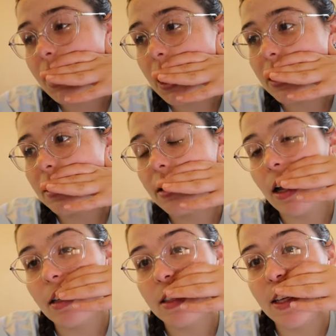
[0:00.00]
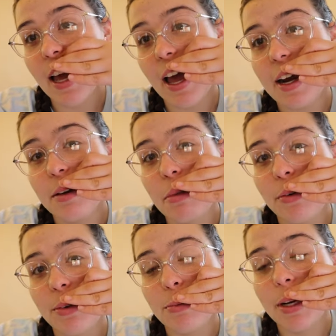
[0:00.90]
I locked the cat out of my
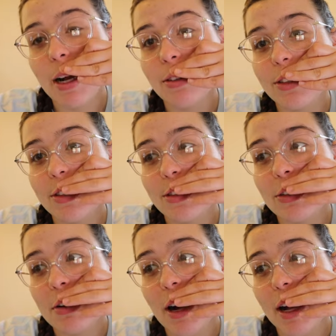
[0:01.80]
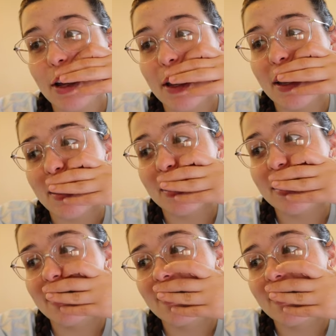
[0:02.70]
room and now she's crying.